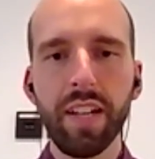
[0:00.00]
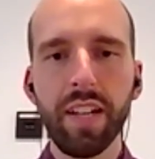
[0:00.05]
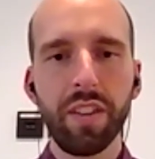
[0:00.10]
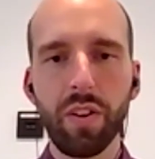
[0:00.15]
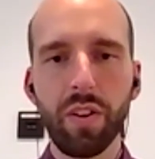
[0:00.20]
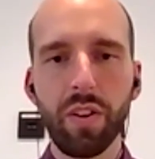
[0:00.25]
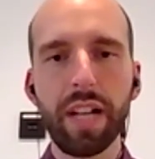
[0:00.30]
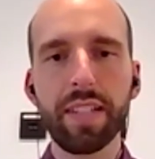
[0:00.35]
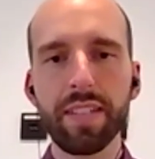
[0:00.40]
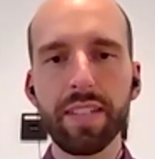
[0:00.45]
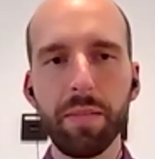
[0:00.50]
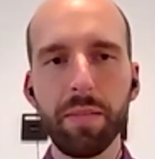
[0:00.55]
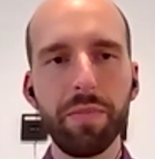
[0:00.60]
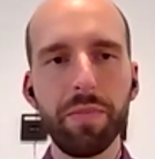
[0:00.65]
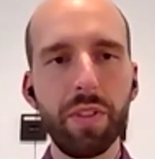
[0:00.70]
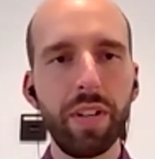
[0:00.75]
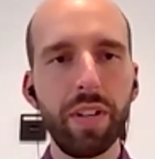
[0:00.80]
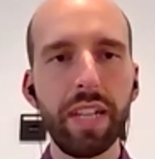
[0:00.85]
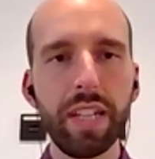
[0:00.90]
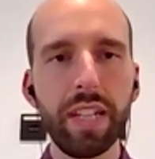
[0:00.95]
there are some
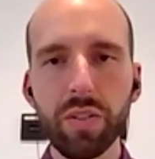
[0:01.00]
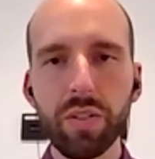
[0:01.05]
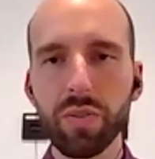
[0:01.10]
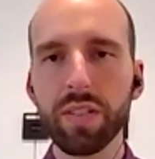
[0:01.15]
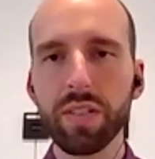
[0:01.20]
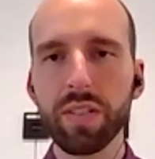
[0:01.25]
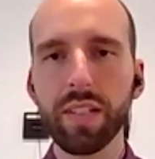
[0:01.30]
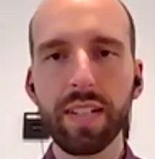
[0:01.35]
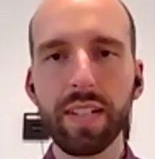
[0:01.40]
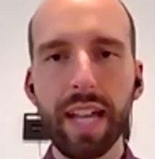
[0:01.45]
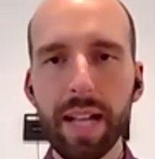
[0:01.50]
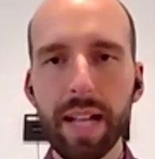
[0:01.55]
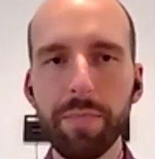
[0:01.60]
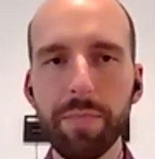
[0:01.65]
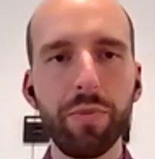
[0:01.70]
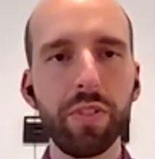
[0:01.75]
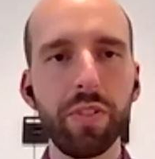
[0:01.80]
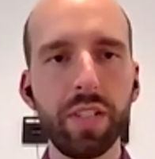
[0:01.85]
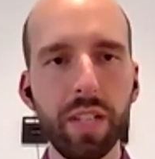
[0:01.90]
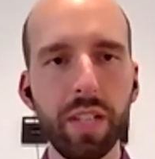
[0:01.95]
very interesting and
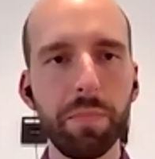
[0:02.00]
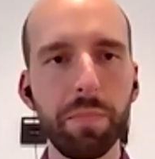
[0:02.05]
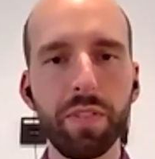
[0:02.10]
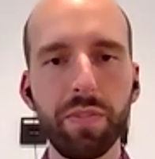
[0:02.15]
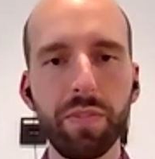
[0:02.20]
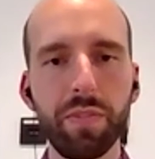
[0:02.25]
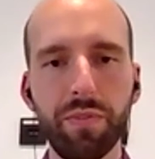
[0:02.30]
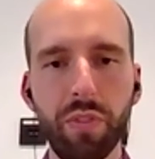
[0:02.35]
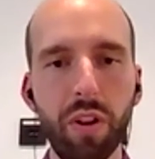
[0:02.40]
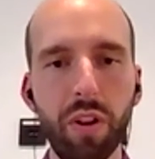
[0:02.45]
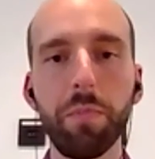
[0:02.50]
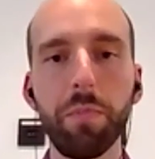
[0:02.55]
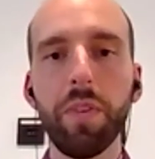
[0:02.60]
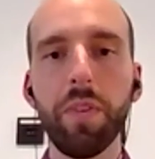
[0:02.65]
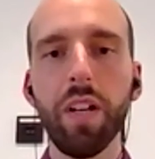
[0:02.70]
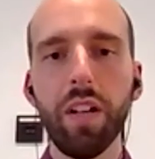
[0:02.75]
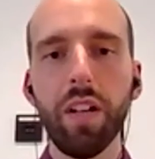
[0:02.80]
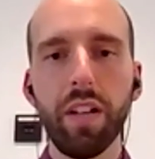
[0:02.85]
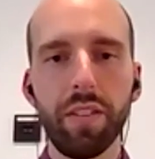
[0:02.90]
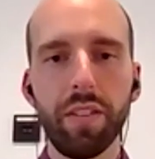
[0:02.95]
helpful tips
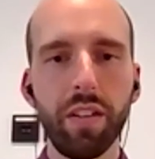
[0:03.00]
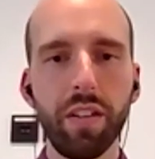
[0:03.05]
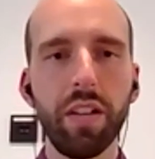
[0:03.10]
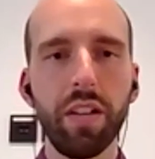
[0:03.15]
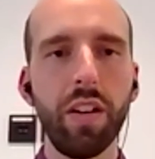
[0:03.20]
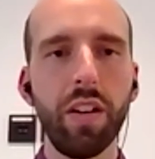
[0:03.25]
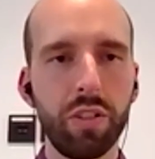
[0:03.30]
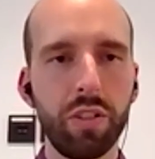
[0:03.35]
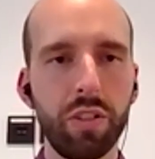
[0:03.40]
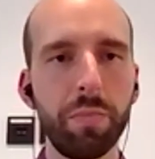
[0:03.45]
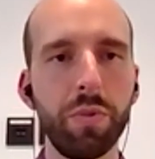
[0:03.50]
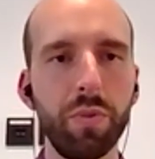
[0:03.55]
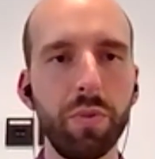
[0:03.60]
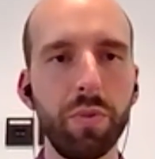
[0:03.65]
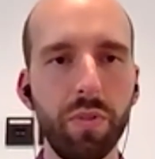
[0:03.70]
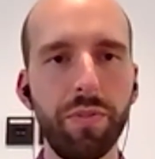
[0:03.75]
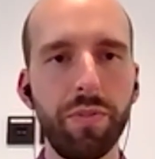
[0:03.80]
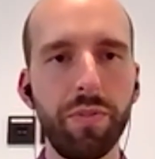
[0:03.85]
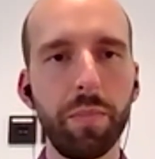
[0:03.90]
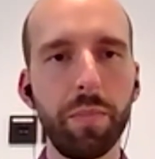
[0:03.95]
from the
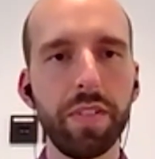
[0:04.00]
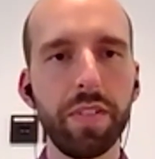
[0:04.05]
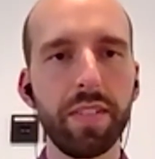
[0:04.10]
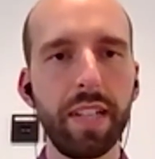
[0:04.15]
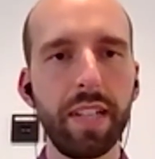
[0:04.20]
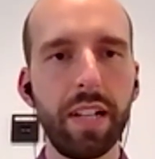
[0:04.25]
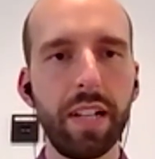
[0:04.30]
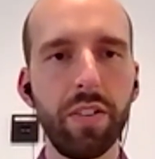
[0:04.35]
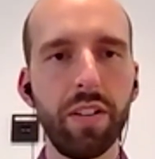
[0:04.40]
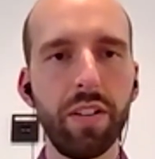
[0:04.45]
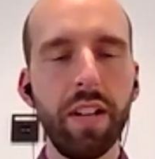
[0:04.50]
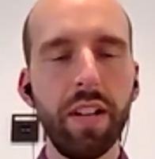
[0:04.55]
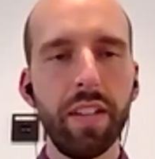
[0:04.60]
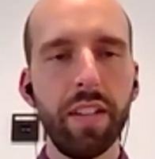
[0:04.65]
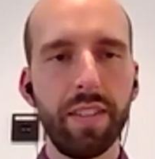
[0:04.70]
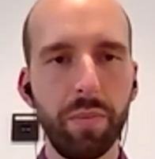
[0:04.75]
entrepreneur, from the seller,